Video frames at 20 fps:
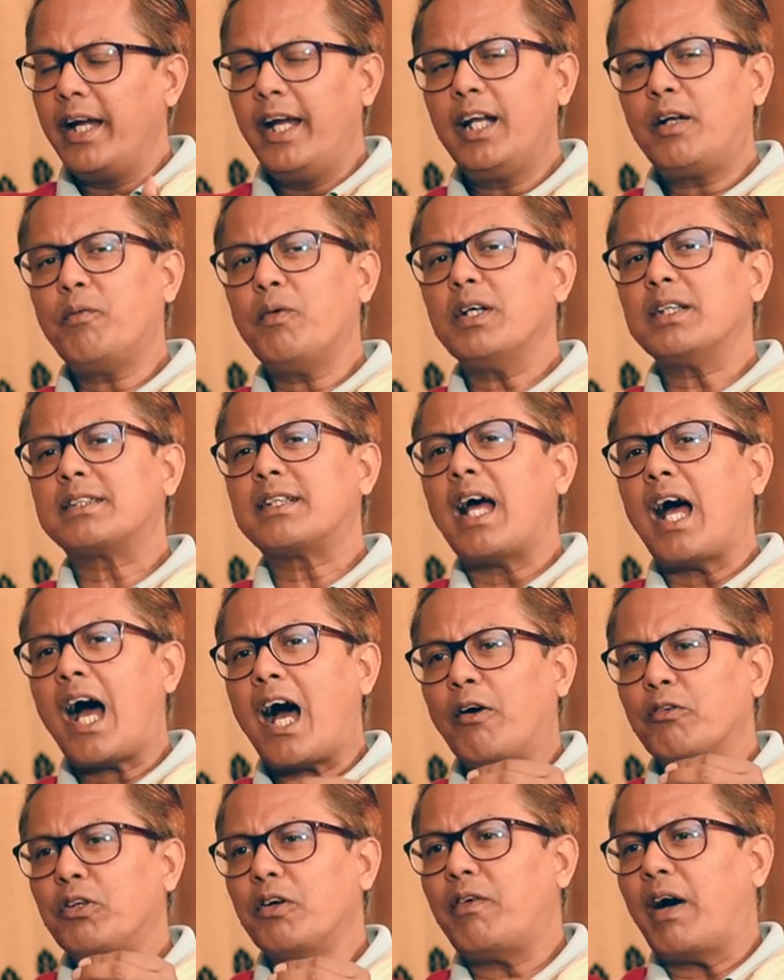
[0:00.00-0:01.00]
it was
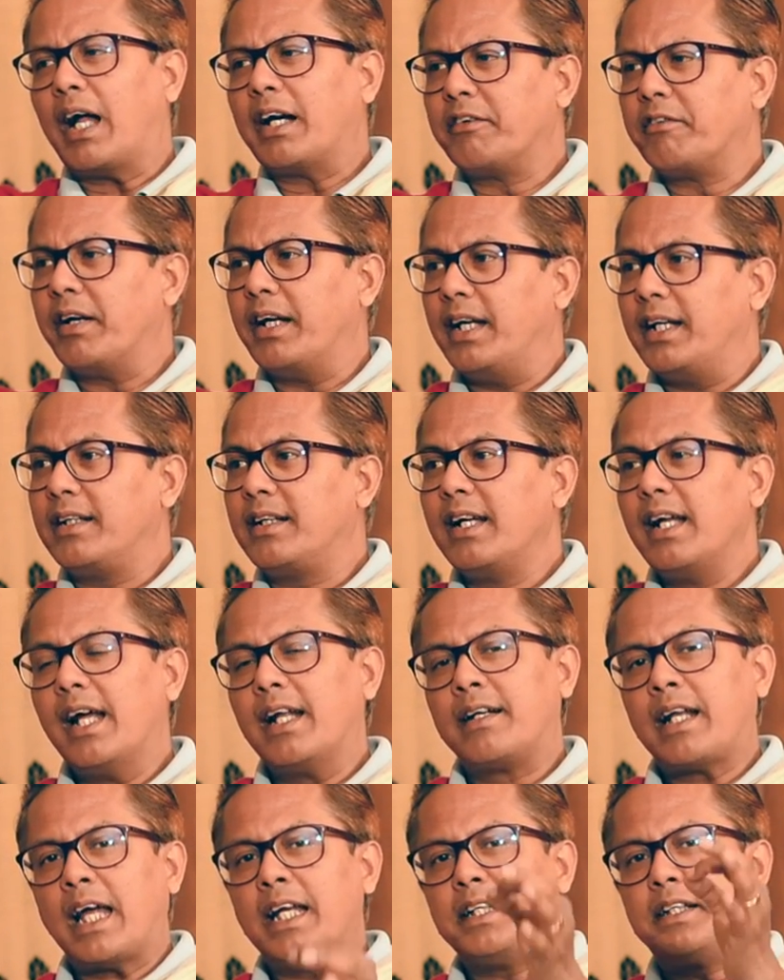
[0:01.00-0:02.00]
out of 100,
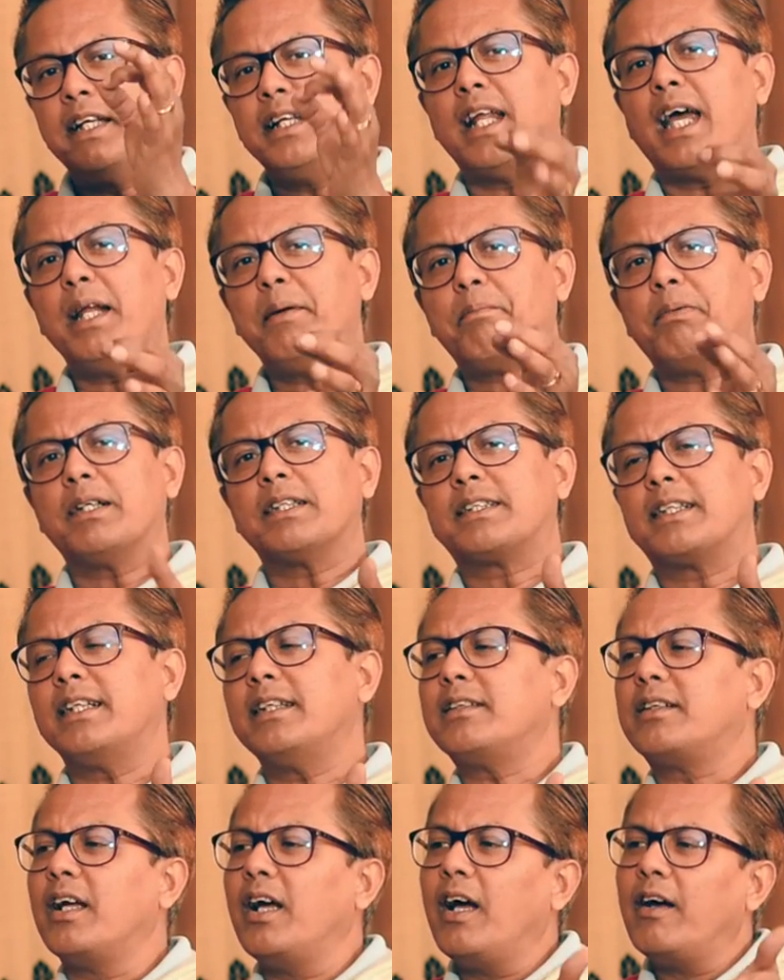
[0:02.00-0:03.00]

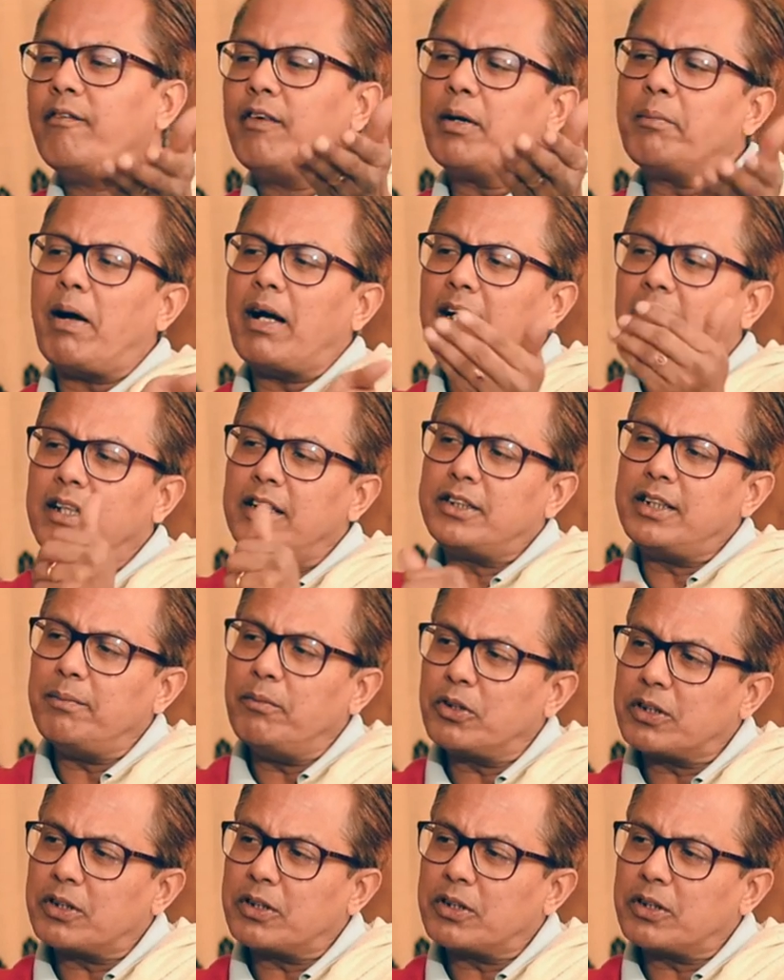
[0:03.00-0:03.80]
99% were Bangladeshi